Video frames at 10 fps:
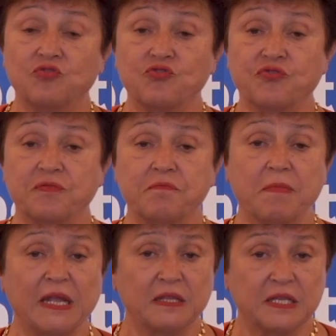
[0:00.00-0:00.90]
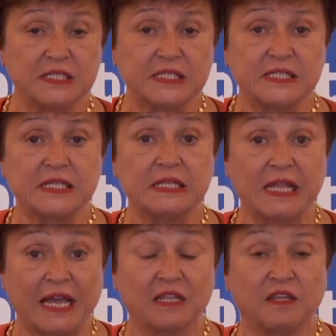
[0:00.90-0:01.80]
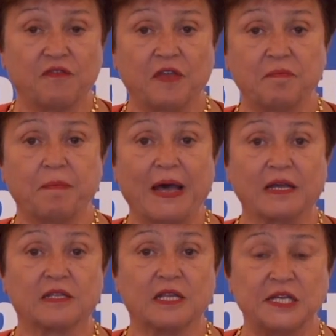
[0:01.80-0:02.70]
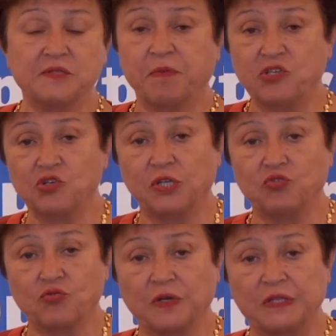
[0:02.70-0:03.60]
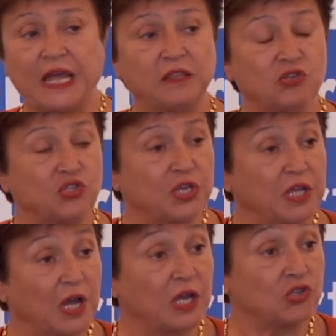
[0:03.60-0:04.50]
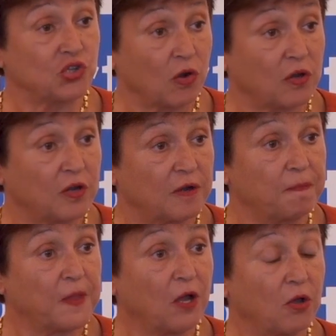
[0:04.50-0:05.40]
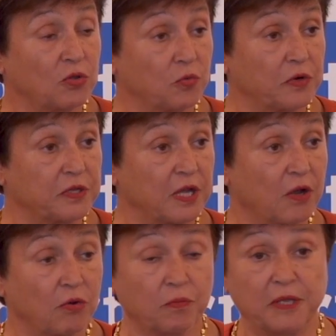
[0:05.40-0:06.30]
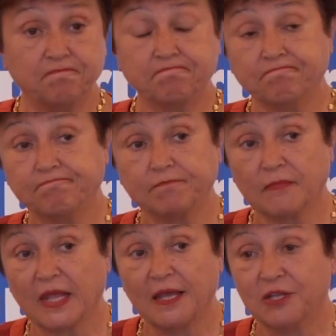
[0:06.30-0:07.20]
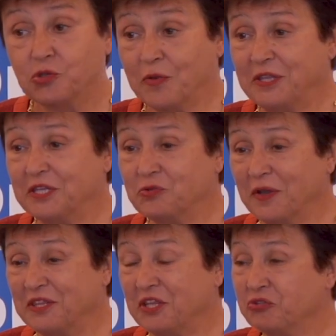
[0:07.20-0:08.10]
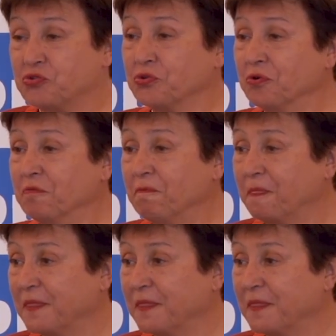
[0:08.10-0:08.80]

tremendous negative impact, especially through an energy shock on the world economy. 2022,